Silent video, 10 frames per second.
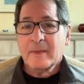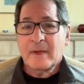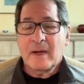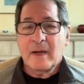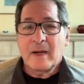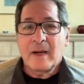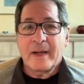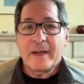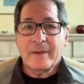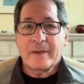
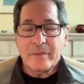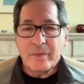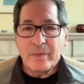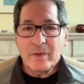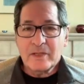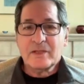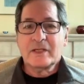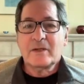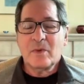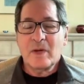And we want to
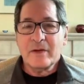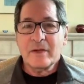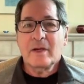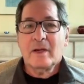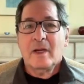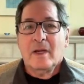see whether